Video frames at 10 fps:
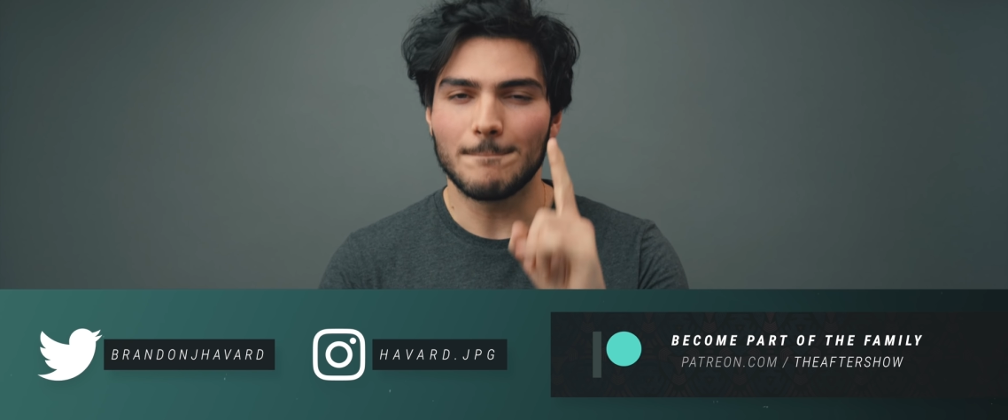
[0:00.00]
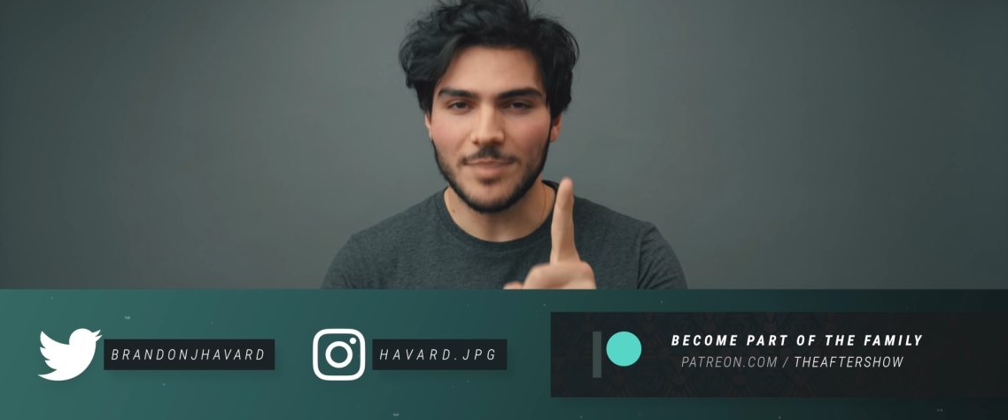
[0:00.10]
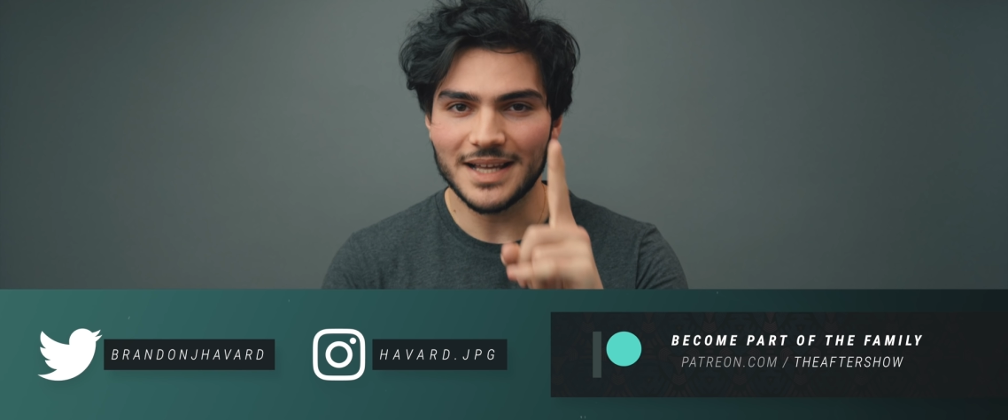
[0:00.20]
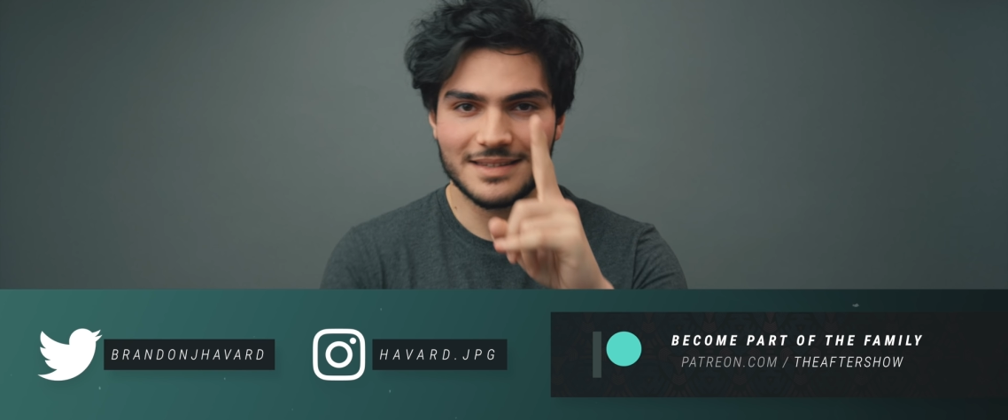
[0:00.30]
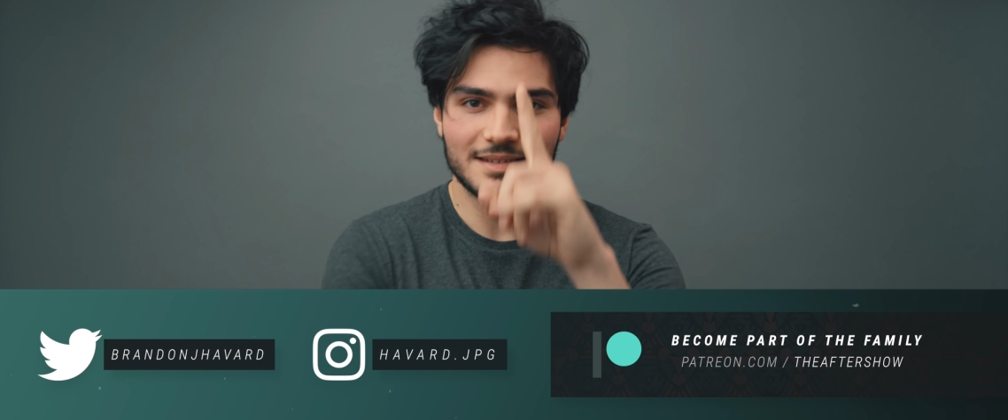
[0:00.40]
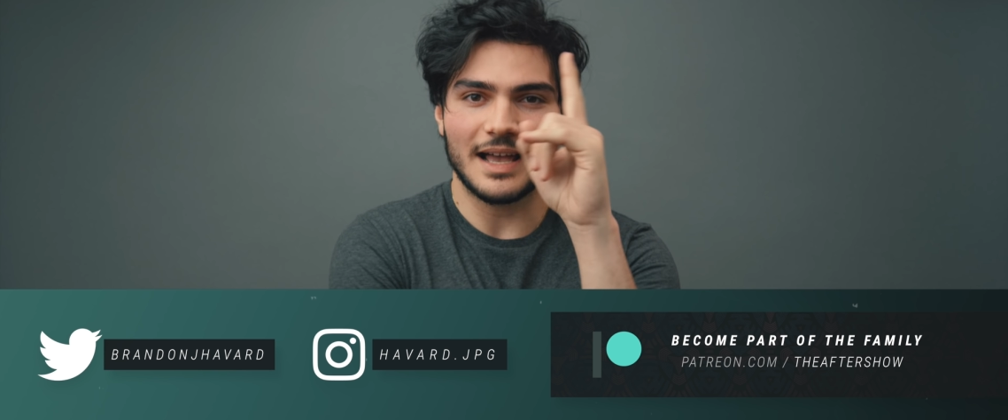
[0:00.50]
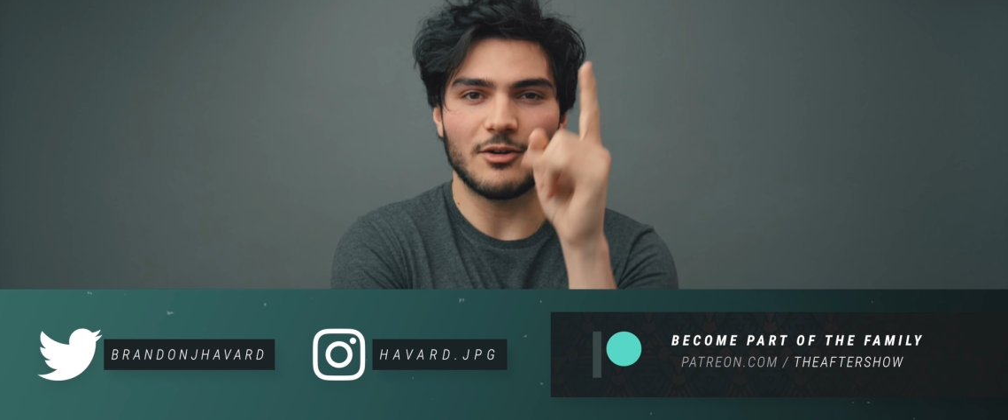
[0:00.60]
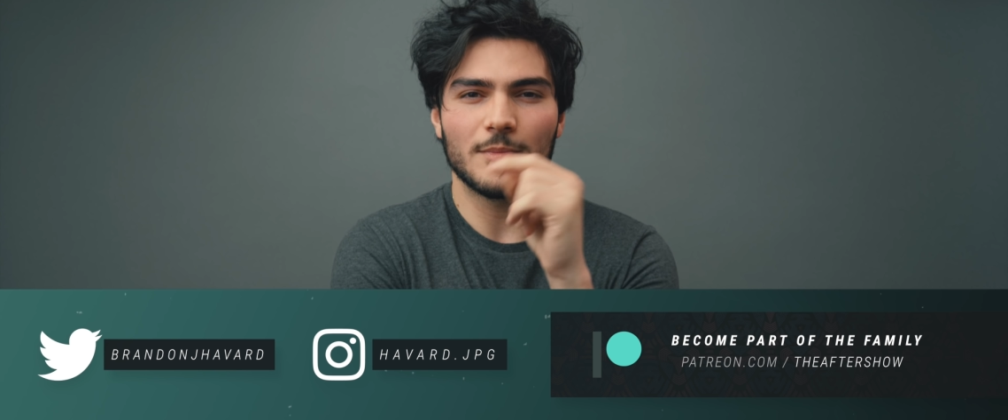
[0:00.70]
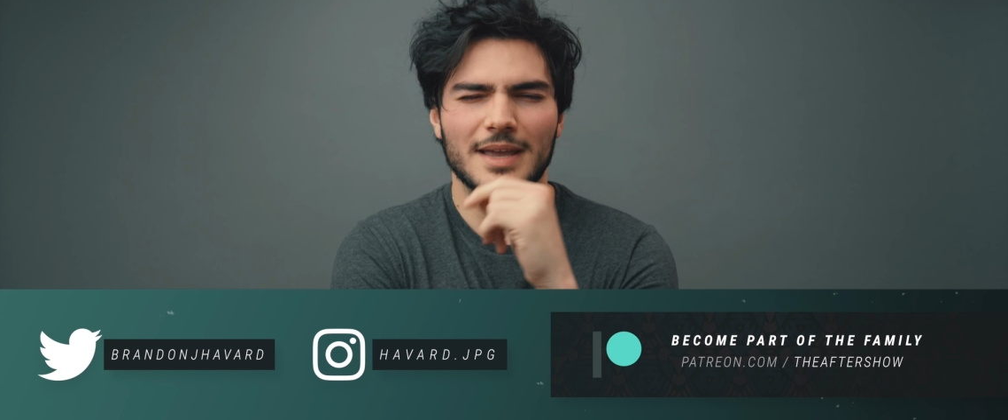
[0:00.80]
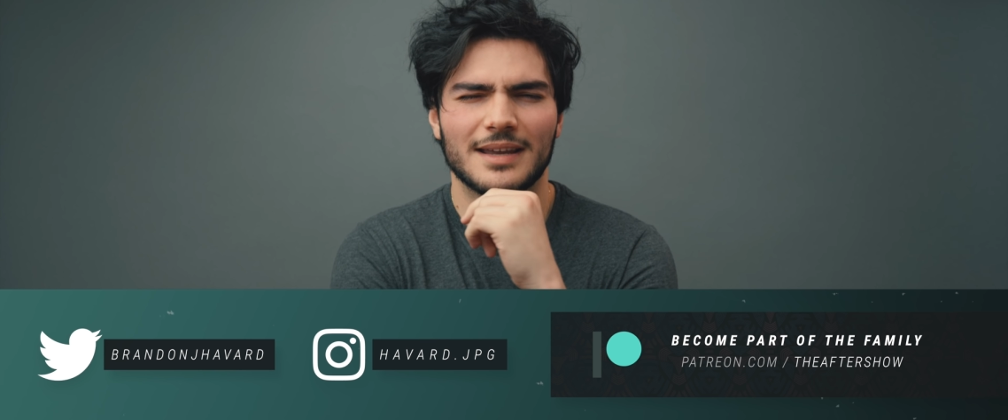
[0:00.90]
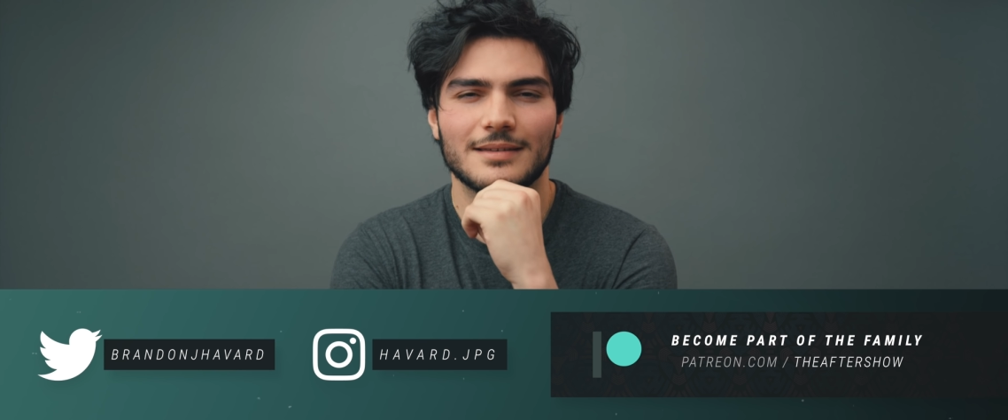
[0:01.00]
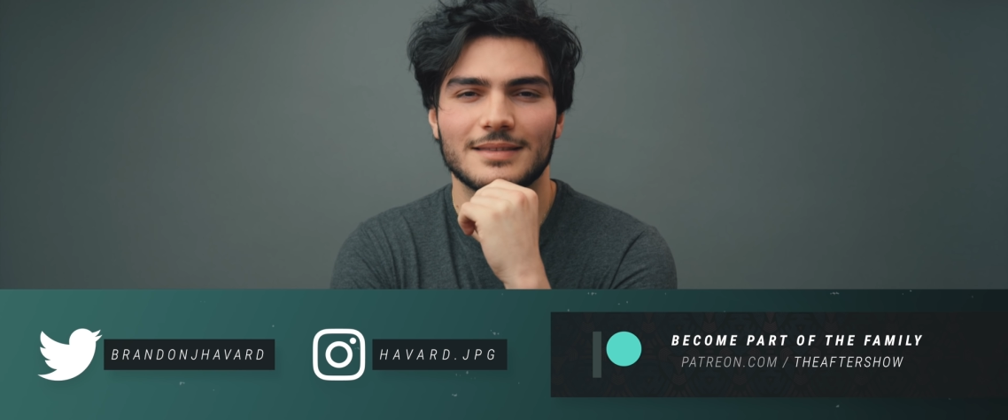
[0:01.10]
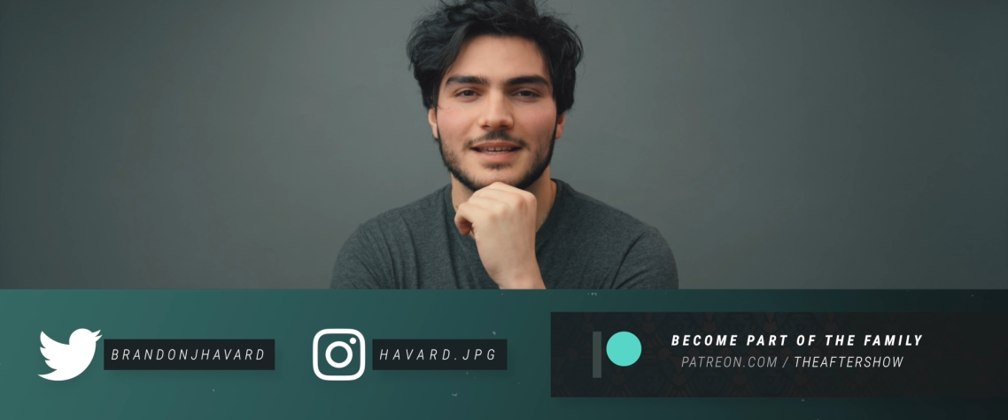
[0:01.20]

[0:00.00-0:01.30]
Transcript: but I will make the